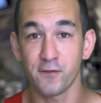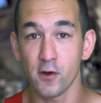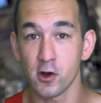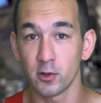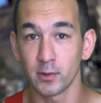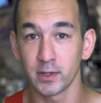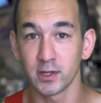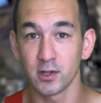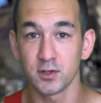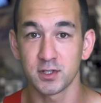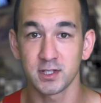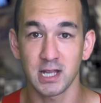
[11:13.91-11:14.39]

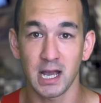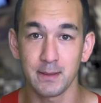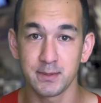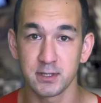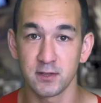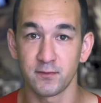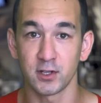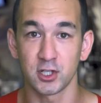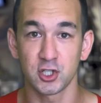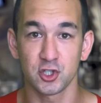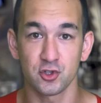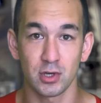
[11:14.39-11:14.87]
following those
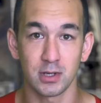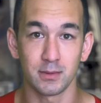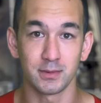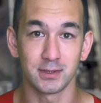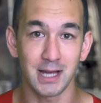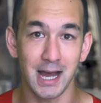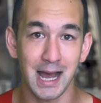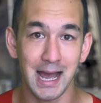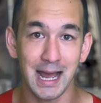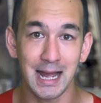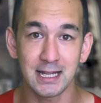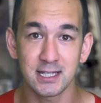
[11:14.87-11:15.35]
types of extreme
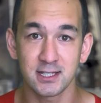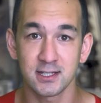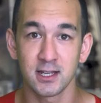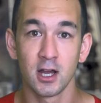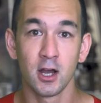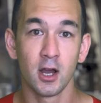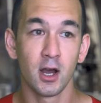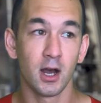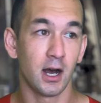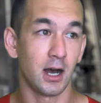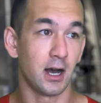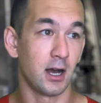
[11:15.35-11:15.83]
diets
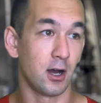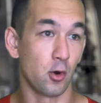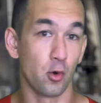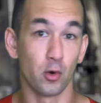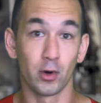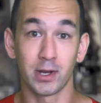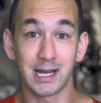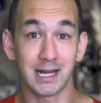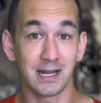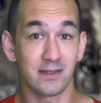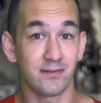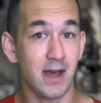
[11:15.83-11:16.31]

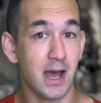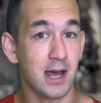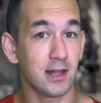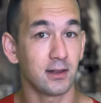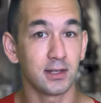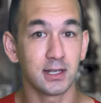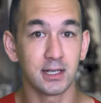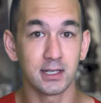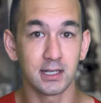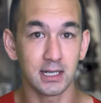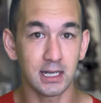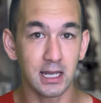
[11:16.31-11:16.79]
or getting
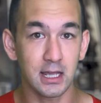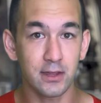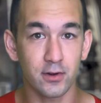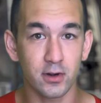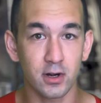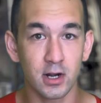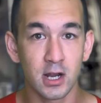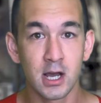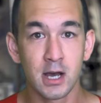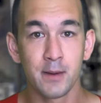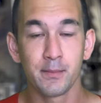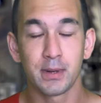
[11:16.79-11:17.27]
that lean
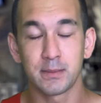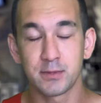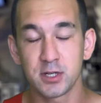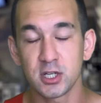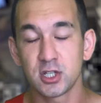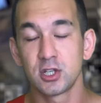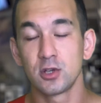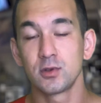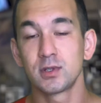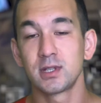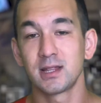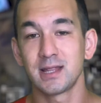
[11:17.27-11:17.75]
either, but I'm
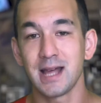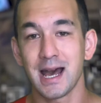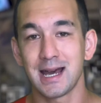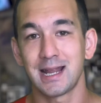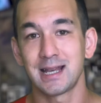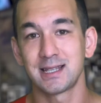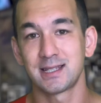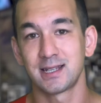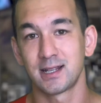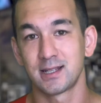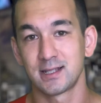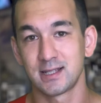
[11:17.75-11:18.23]
just using that
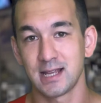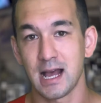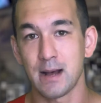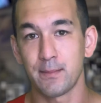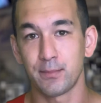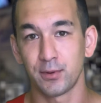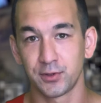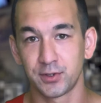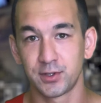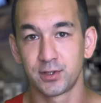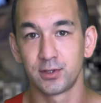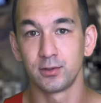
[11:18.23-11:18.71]
as an
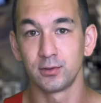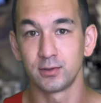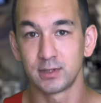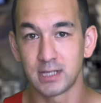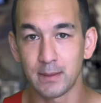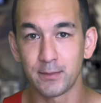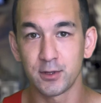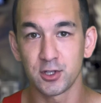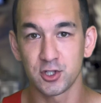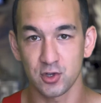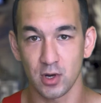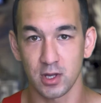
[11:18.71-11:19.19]
example to
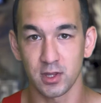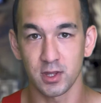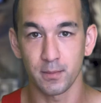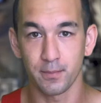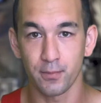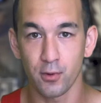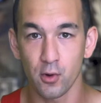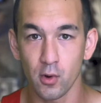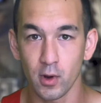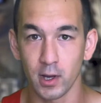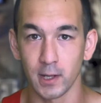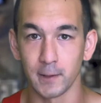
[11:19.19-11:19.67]
demonstrate the
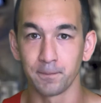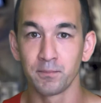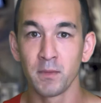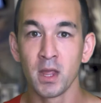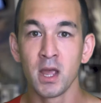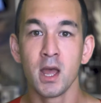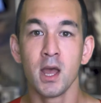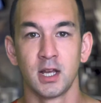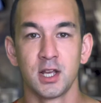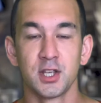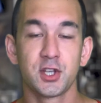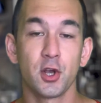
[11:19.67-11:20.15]
point.
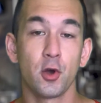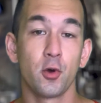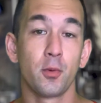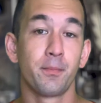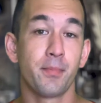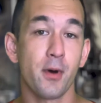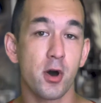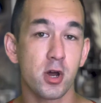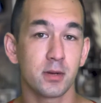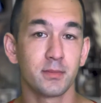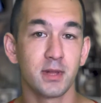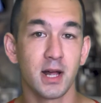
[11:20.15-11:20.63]
So
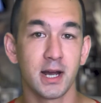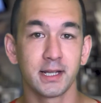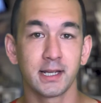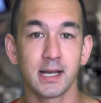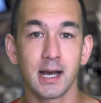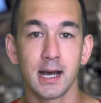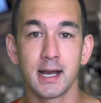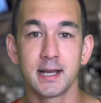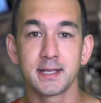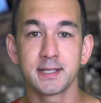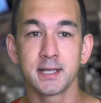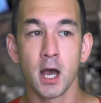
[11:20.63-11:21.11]
bottom line,
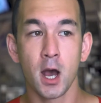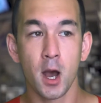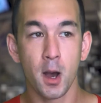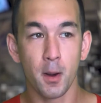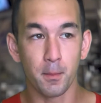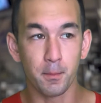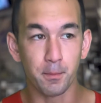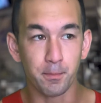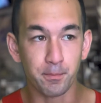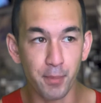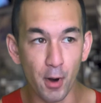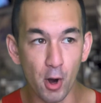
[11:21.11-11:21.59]
guys,
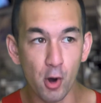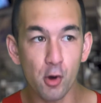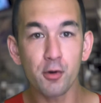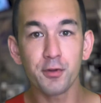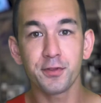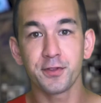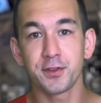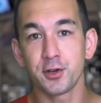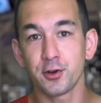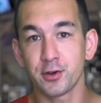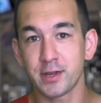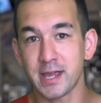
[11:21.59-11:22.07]

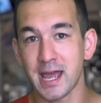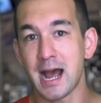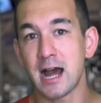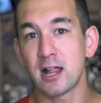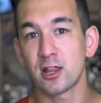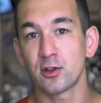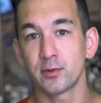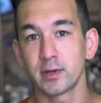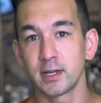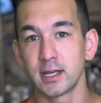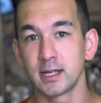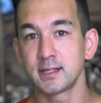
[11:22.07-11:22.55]
both your
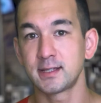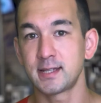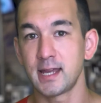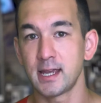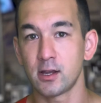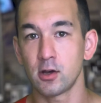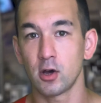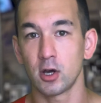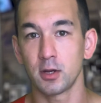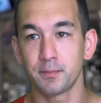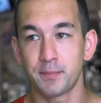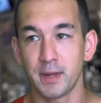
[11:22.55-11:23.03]
calorie
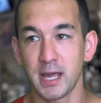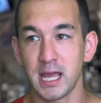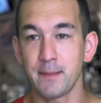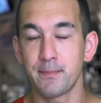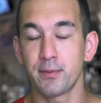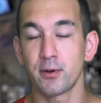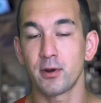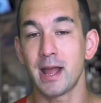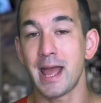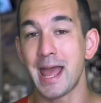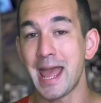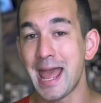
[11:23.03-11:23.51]
intake on
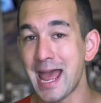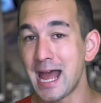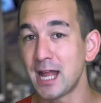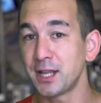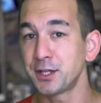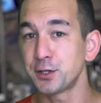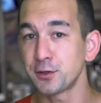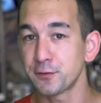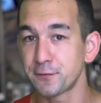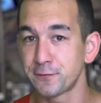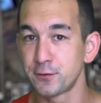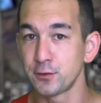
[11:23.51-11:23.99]
paper
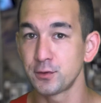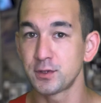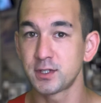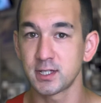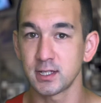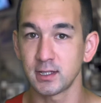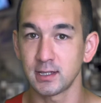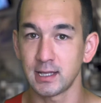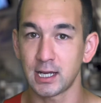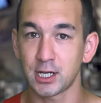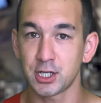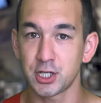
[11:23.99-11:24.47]
and your food
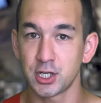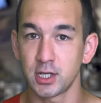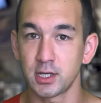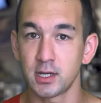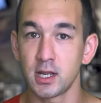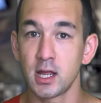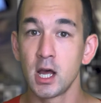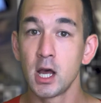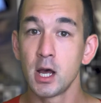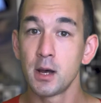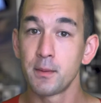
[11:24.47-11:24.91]
selection